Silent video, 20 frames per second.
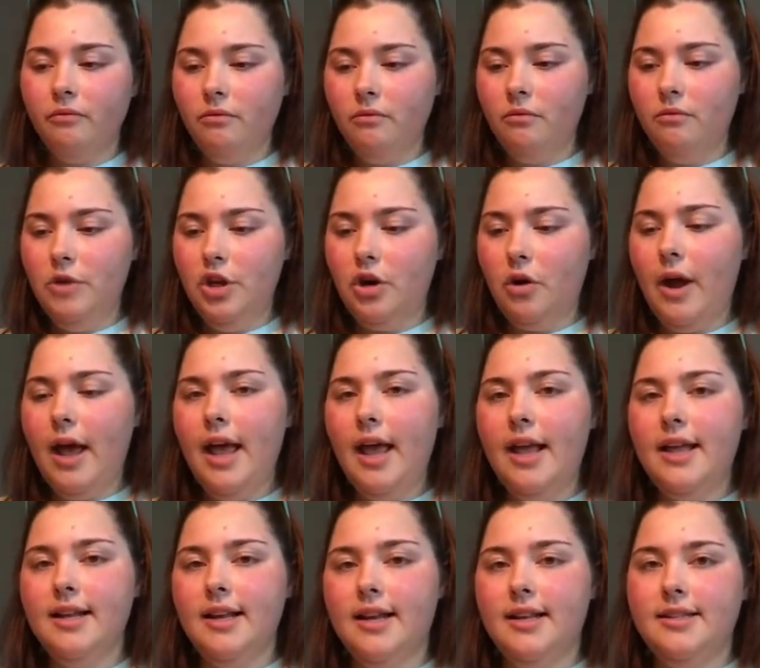you know,
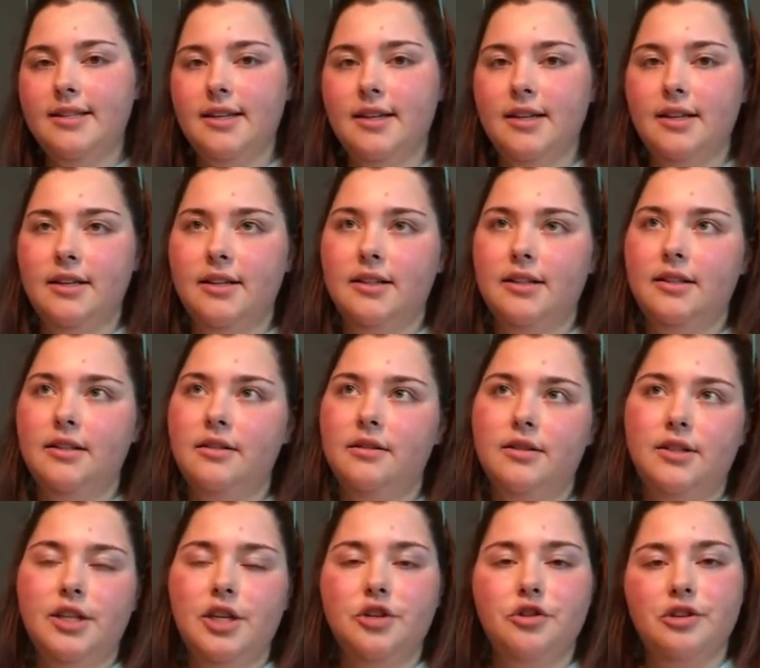it's a
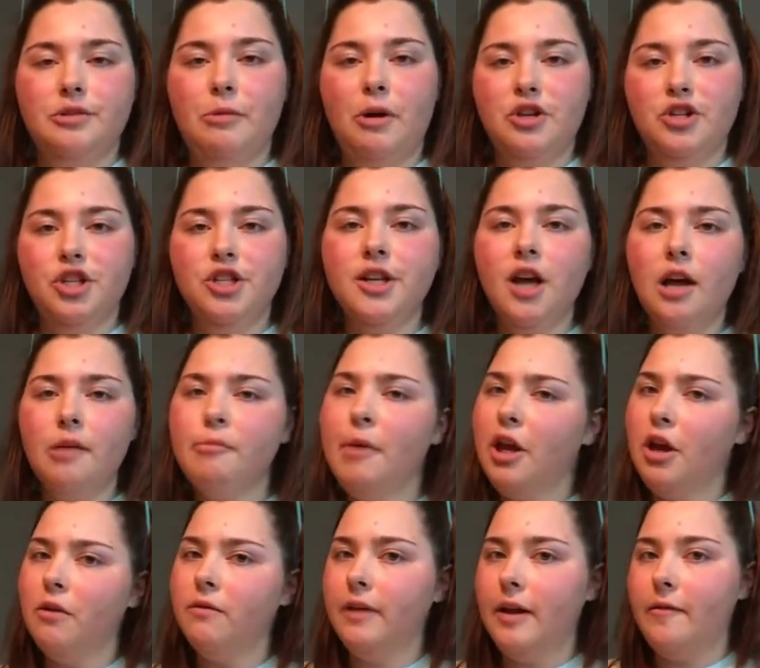citrus punch. It's got mango
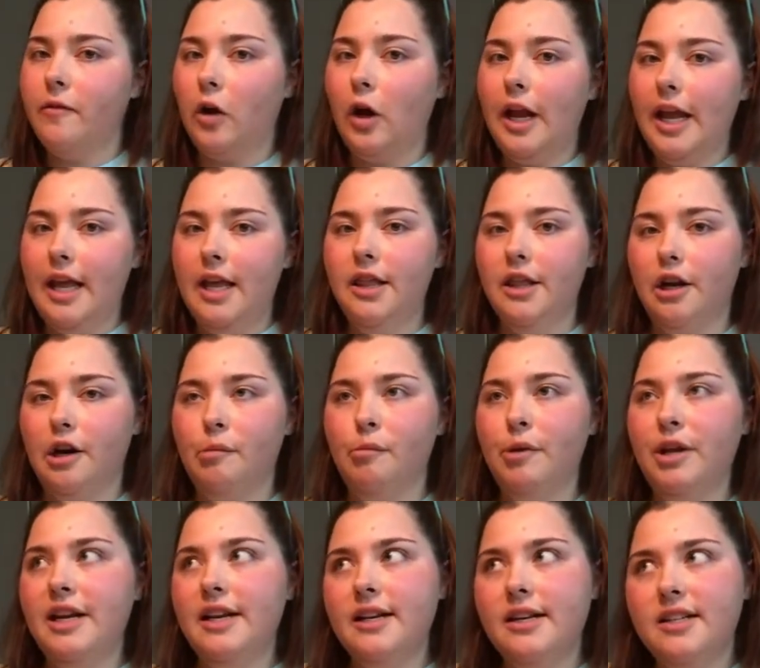flavor in there, but
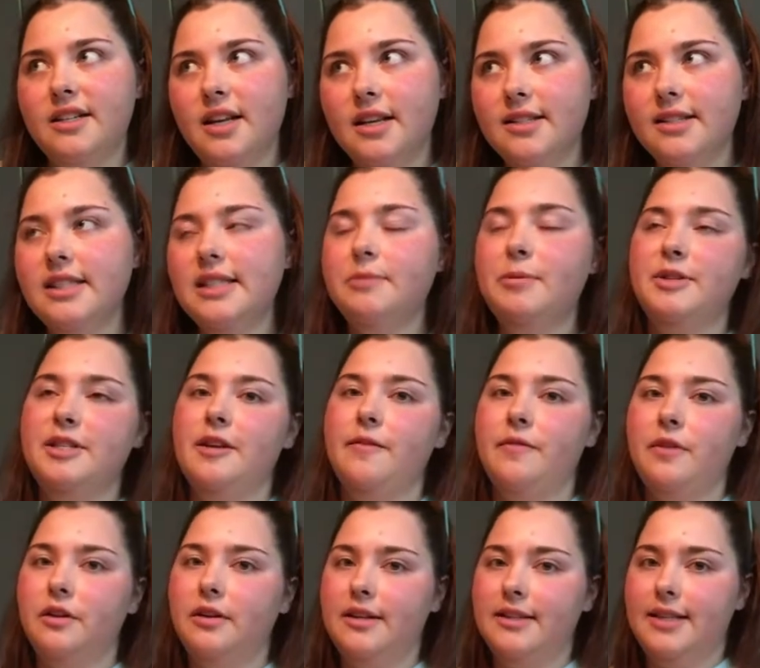it doesn't
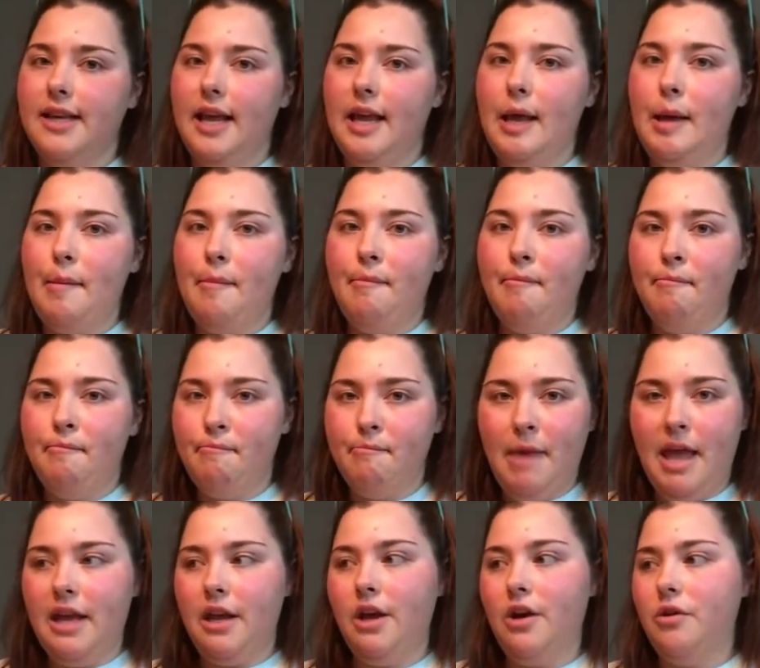specifically say
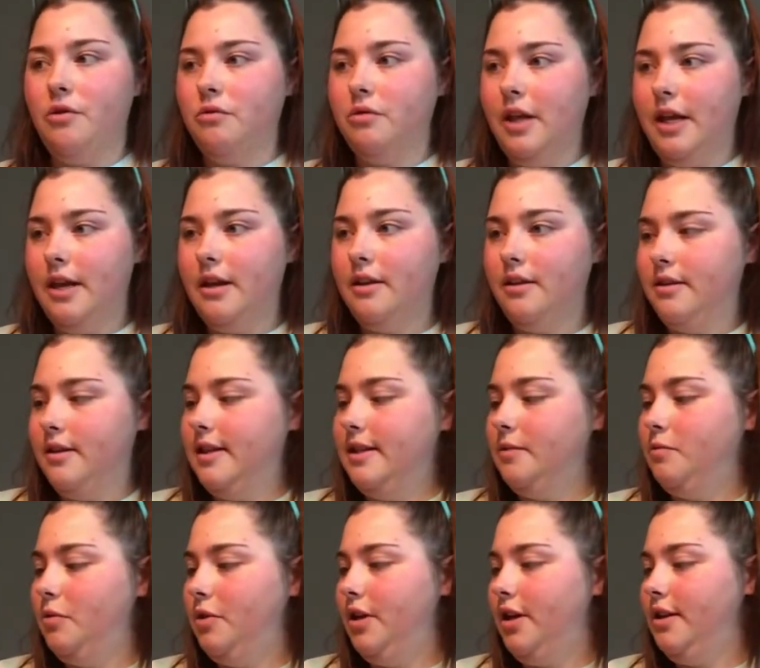mango like this
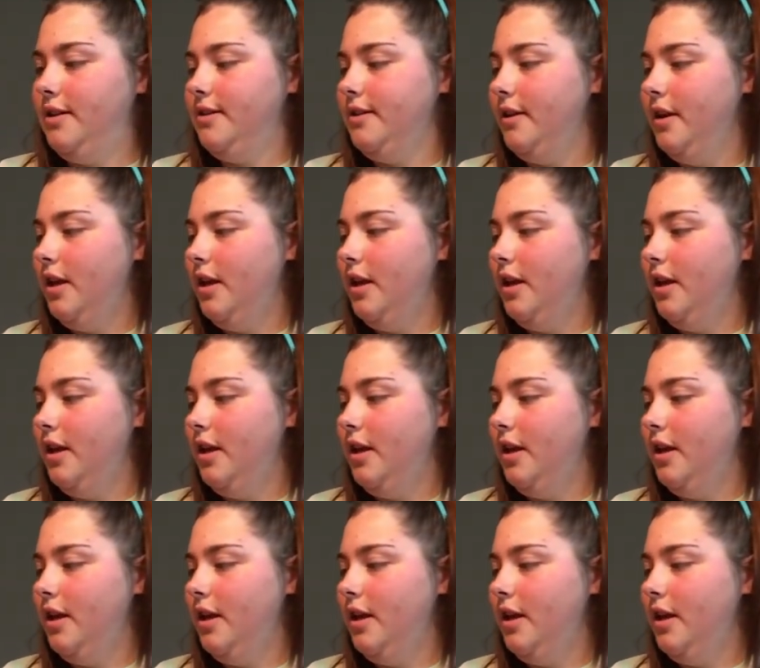one does.